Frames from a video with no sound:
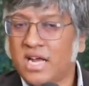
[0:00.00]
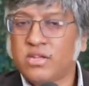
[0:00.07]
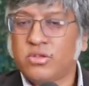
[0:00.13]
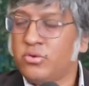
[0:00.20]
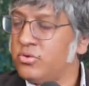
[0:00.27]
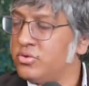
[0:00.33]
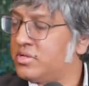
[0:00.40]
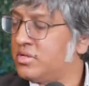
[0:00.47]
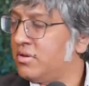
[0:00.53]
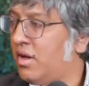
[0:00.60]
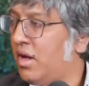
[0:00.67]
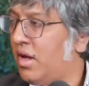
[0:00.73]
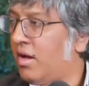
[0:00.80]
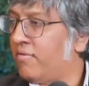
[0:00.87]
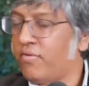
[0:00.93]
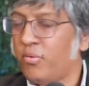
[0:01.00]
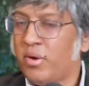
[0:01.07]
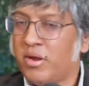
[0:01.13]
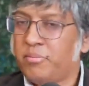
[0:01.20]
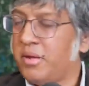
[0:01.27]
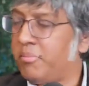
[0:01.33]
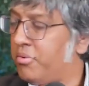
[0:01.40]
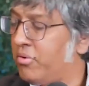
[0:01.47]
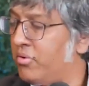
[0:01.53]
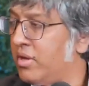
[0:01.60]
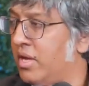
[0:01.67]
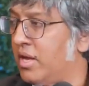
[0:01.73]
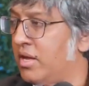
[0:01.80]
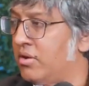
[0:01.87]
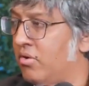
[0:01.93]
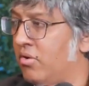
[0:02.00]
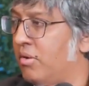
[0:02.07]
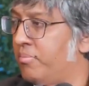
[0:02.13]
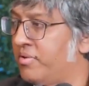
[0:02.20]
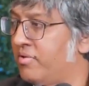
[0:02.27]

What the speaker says: not used for white people in Europe.